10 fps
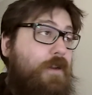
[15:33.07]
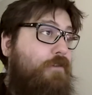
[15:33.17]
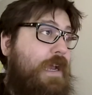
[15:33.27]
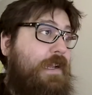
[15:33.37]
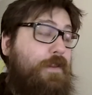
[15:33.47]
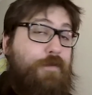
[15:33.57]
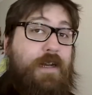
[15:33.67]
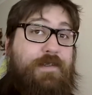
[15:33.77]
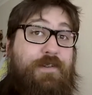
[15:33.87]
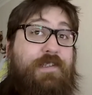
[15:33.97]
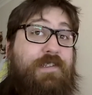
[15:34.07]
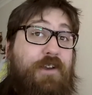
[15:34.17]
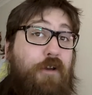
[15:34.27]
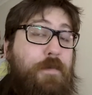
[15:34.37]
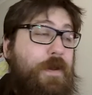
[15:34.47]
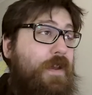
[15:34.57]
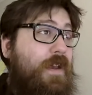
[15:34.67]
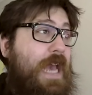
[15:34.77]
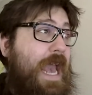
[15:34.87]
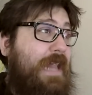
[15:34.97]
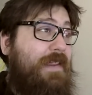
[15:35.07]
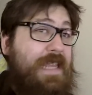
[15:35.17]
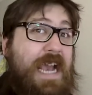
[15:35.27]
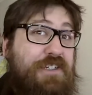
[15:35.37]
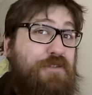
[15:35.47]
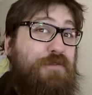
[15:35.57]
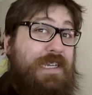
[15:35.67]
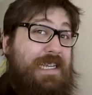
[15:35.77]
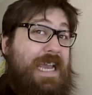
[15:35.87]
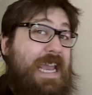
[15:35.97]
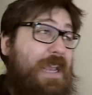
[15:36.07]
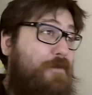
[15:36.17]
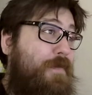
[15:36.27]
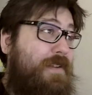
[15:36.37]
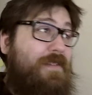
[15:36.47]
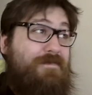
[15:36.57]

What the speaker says: creating the right sort of scope and the actual game